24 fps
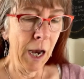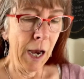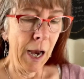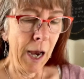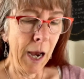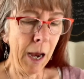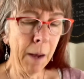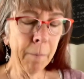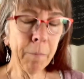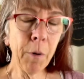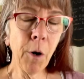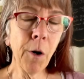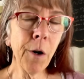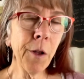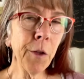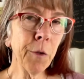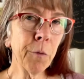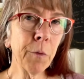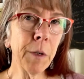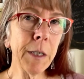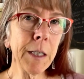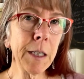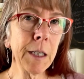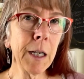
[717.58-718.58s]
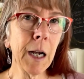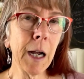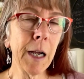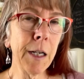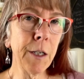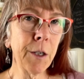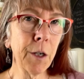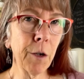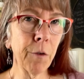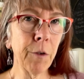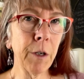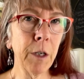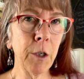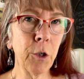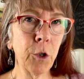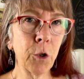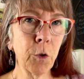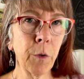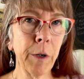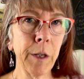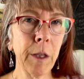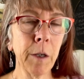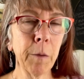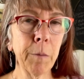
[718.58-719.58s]
And part of the reason I don't
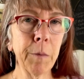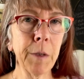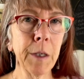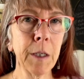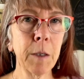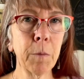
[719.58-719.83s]
enjoy them is